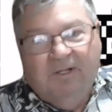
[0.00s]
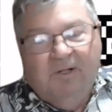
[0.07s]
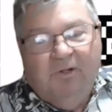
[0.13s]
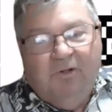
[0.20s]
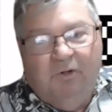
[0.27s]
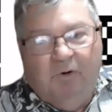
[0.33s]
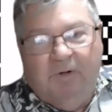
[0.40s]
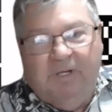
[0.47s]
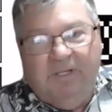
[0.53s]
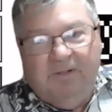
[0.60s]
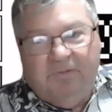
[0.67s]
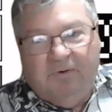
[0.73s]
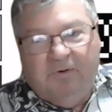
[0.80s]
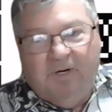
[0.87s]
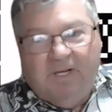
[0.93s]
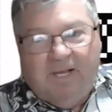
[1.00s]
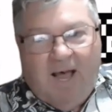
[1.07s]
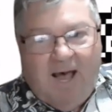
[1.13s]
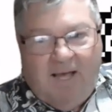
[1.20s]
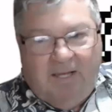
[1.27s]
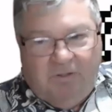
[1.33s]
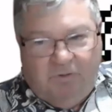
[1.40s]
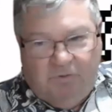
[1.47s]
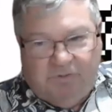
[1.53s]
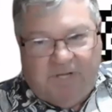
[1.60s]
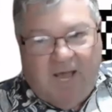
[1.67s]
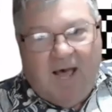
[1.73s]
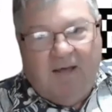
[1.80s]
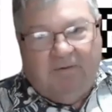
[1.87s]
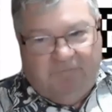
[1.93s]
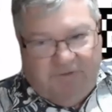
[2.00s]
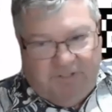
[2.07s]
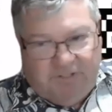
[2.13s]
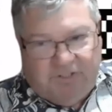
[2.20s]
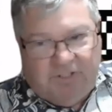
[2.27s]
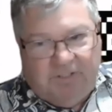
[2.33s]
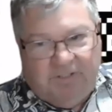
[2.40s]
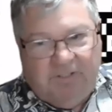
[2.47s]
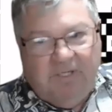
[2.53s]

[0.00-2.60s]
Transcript: You're either a guy who's got vision